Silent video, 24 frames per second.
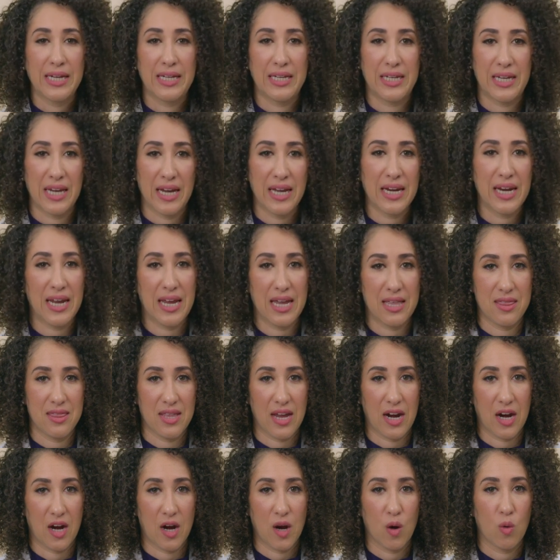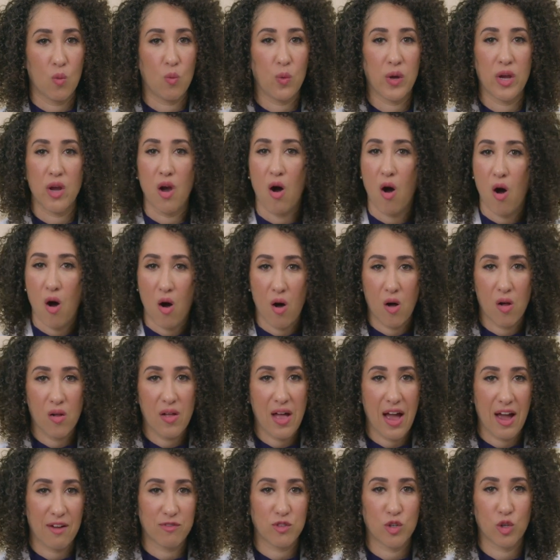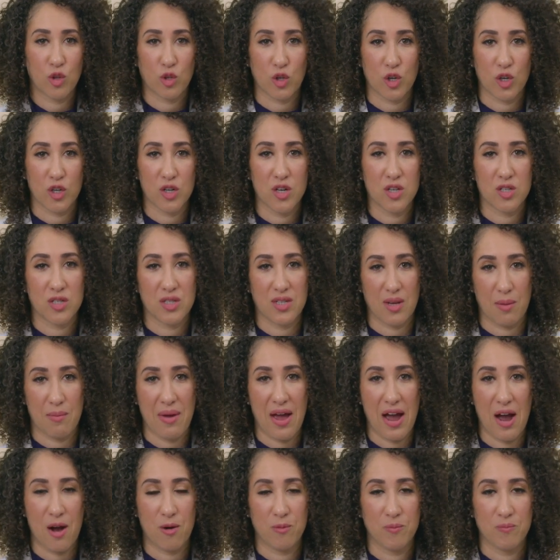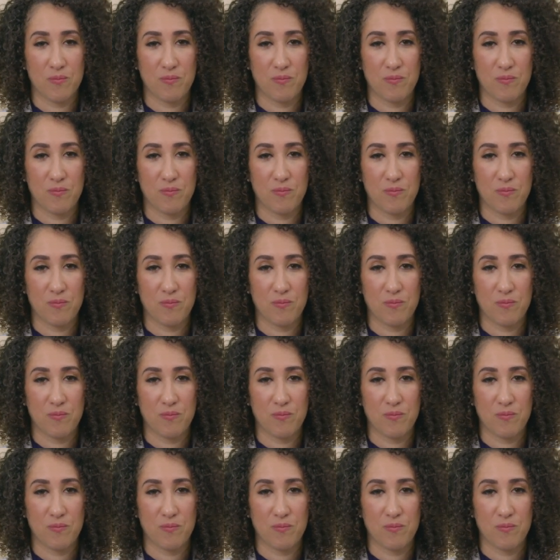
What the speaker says: Get in there. We all have to learn somehow.